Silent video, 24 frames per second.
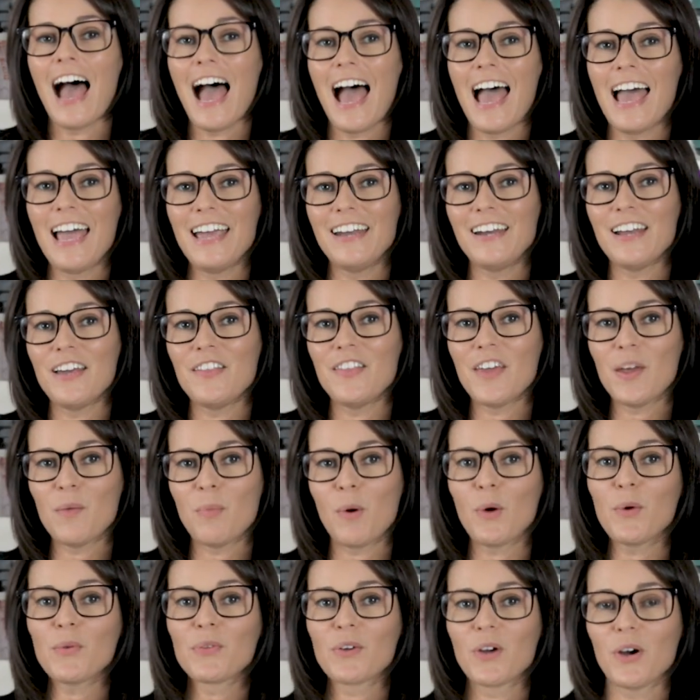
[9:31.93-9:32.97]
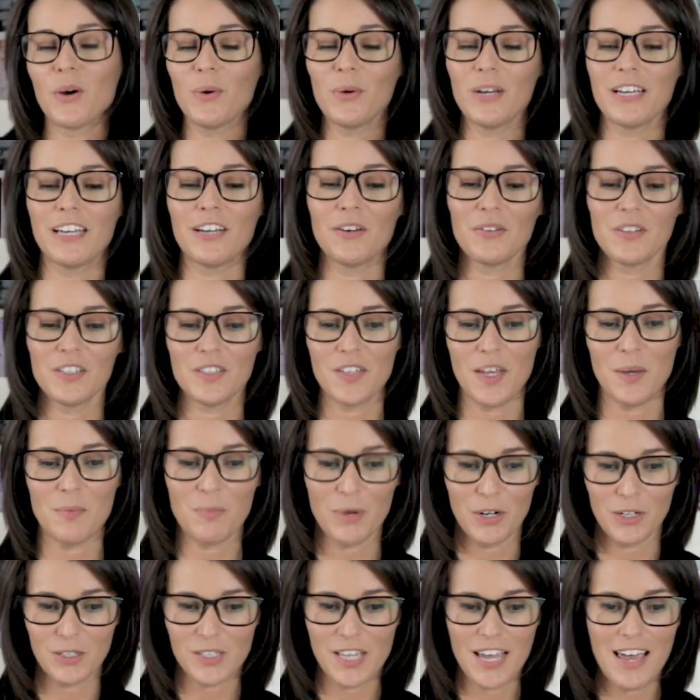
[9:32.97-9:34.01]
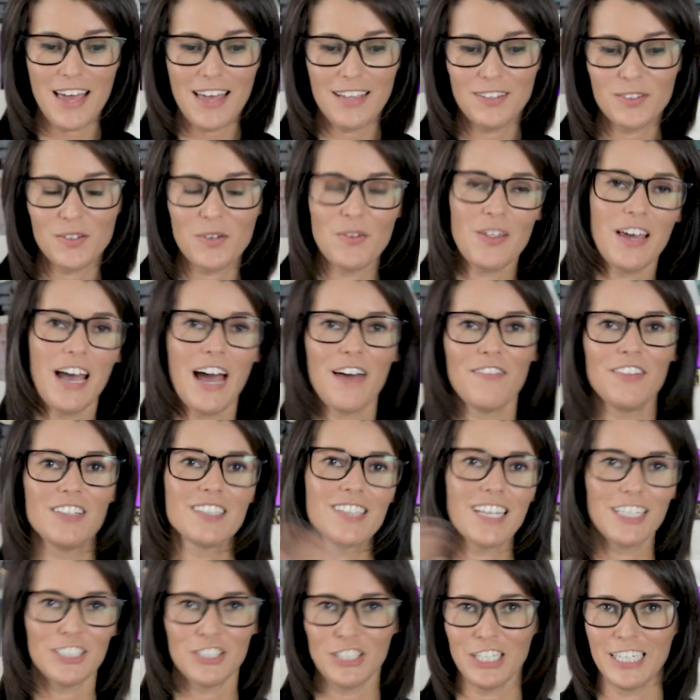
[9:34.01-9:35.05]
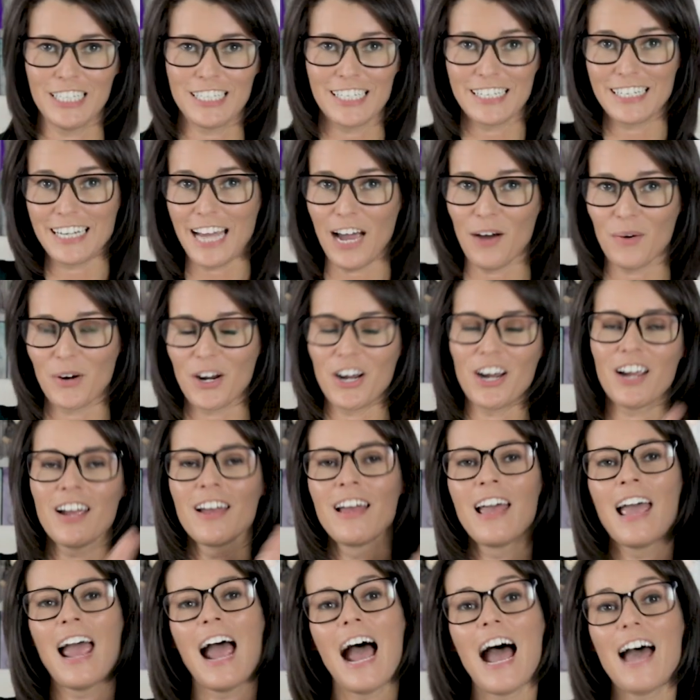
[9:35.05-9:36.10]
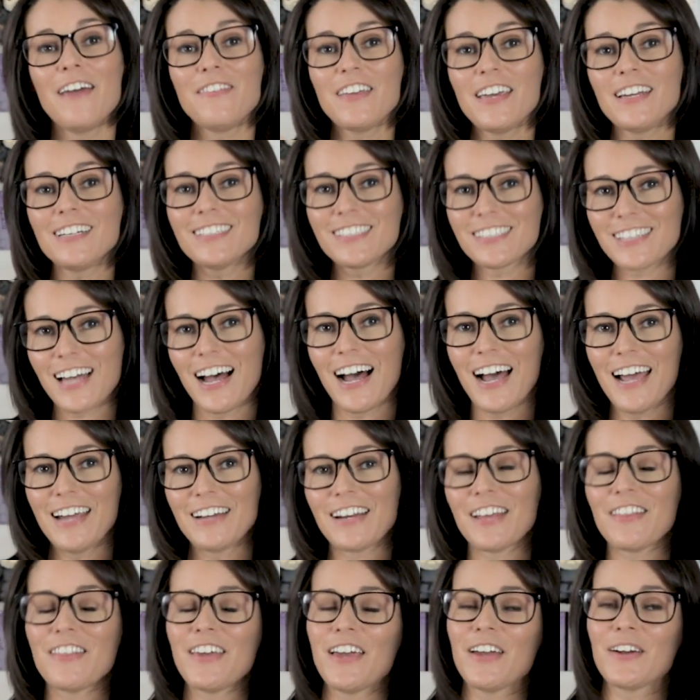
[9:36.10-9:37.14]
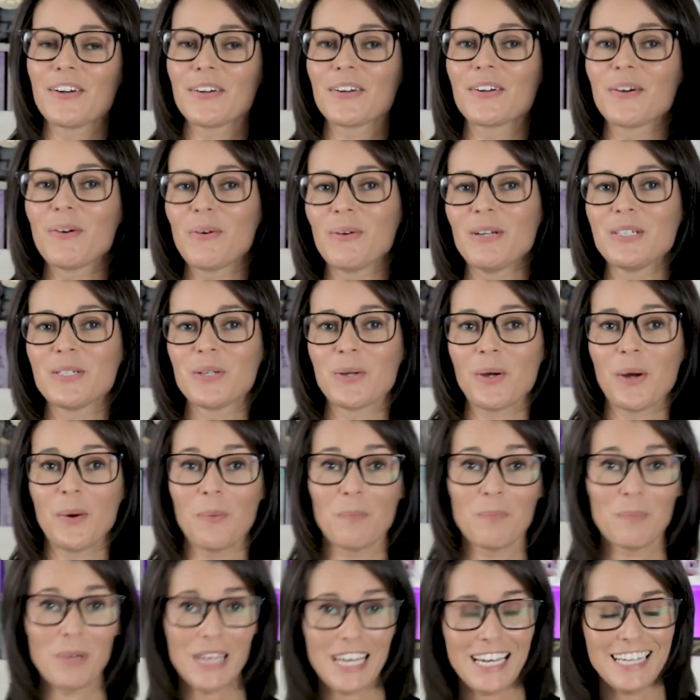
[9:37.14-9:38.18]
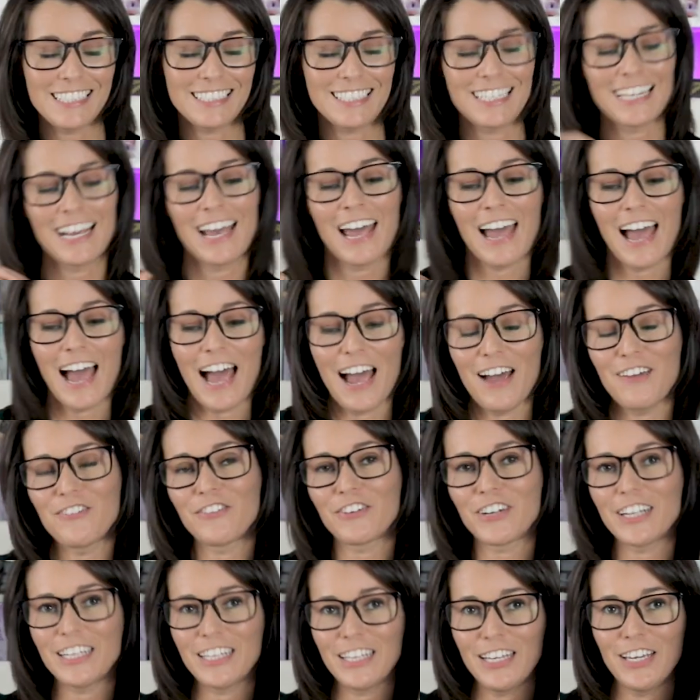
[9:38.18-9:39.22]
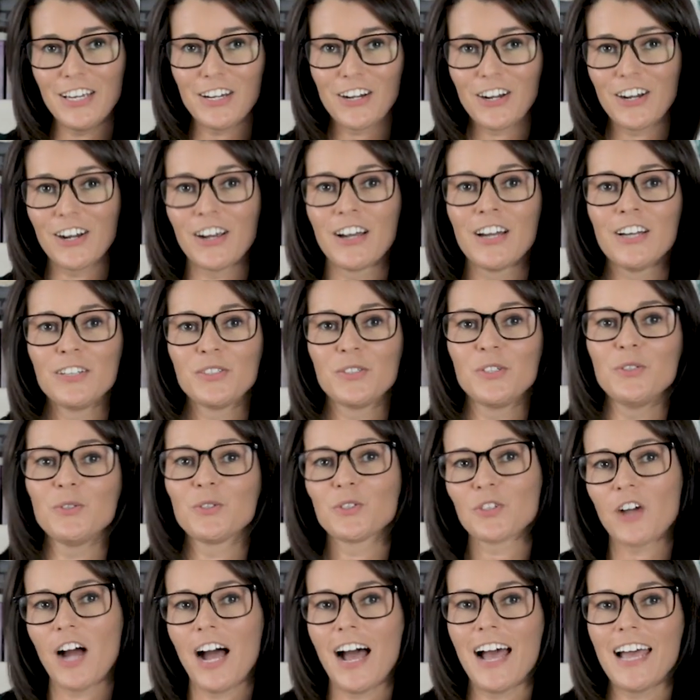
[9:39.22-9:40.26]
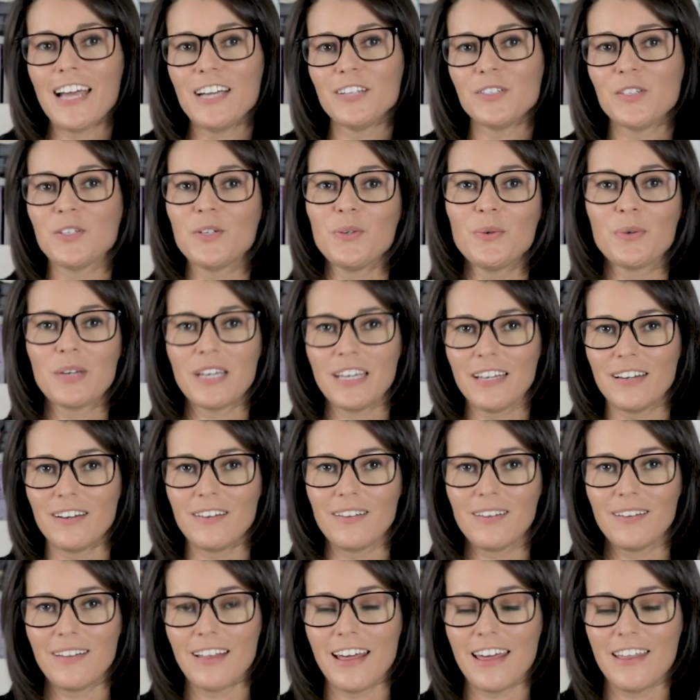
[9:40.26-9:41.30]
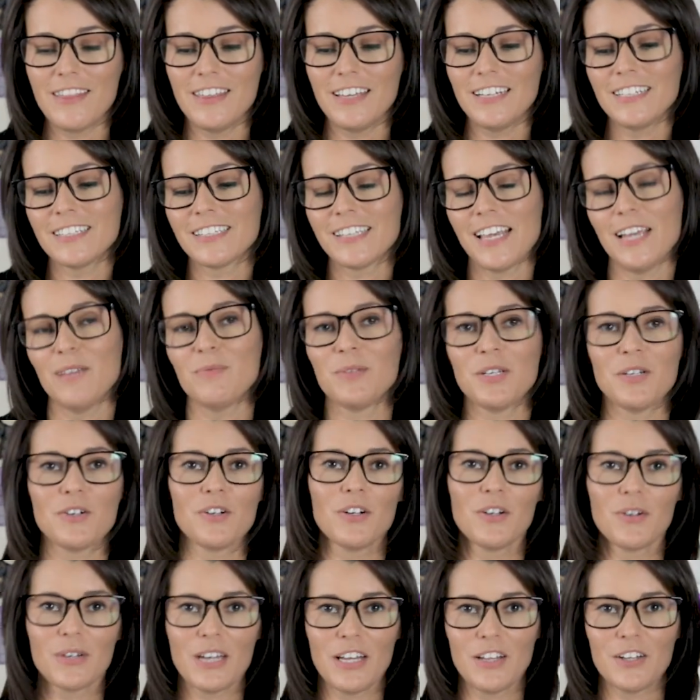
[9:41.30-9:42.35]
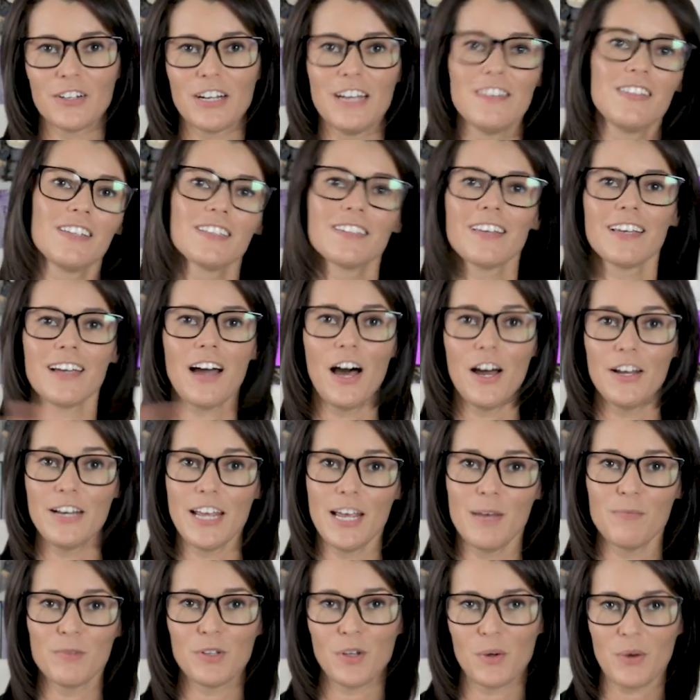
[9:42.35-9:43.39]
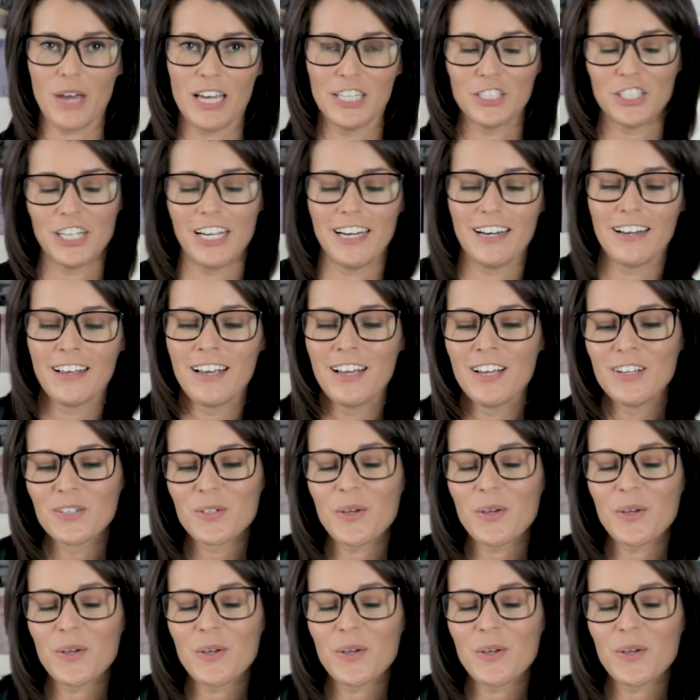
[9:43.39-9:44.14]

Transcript: And they both go to kill the same person, so they have this like chance encounter, and they decide they're going to compete every year to try to kill the same serial killer in this like unnamed location.